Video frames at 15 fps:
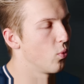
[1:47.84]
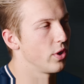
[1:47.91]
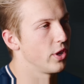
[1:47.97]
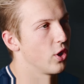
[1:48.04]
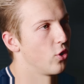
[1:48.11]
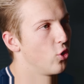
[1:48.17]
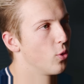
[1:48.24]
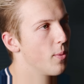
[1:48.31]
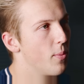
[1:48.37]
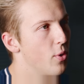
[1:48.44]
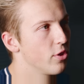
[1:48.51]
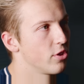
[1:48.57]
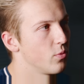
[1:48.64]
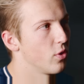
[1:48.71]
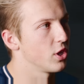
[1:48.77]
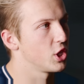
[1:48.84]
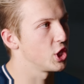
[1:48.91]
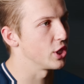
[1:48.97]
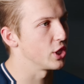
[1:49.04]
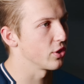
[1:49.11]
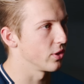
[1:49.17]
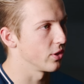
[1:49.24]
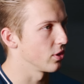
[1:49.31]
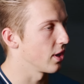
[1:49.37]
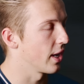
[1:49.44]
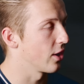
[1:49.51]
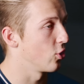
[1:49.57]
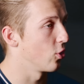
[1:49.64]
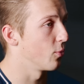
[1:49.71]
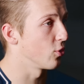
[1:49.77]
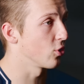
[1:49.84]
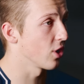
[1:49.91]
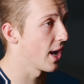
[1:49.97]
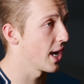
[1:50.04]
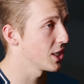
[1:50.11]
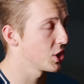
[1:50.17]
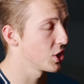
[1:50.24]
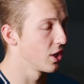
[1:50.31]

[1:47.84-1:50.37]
you know normal person watching just looked like a normal crash.